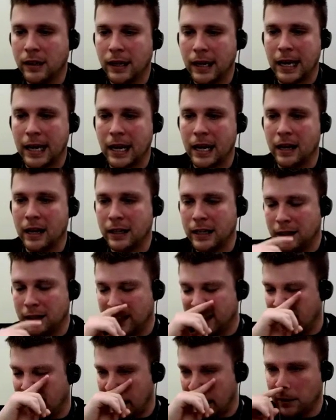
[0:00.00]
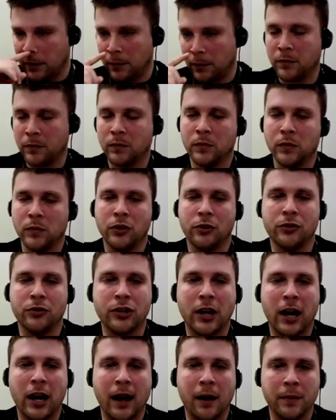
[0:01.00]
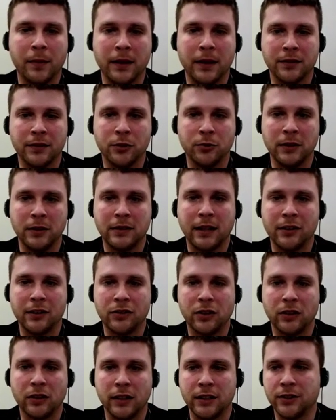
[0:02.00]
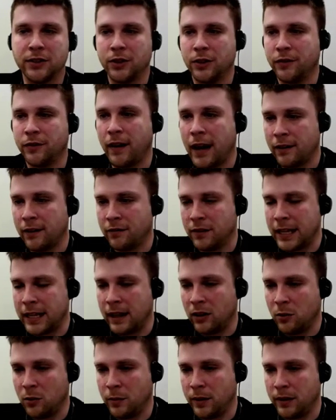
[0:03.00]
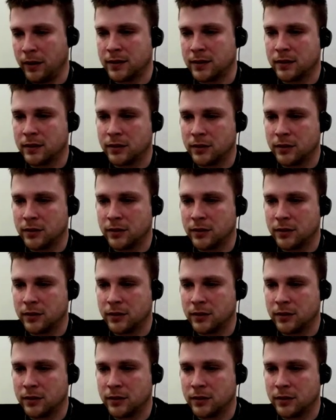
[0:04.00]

And in the game, your job is to essentially survive the elements.